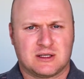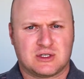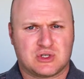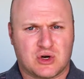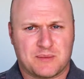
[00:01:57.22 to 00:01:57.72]

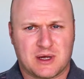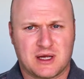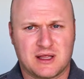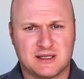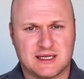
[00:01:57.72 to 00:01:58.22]
stop
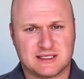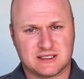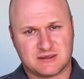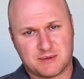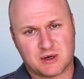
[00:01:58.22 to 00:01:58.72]
the
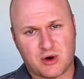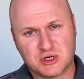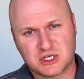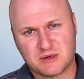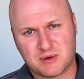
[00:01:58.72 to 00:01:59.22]
deserts from
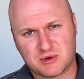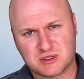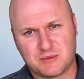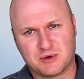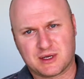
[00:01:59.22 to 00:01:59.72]
encroaching, but
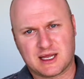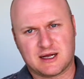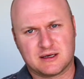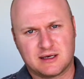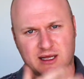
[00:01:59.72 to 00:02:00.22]
also building
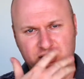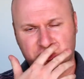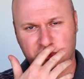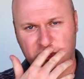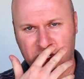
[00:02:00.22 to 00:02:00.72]
out. Now
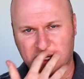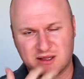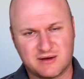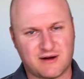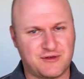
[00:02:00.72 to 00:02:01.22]
sure,
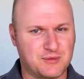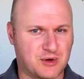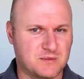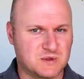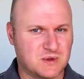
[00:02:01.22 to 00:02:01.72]
there are a few
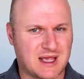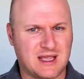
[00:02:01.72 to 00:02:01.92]
problems with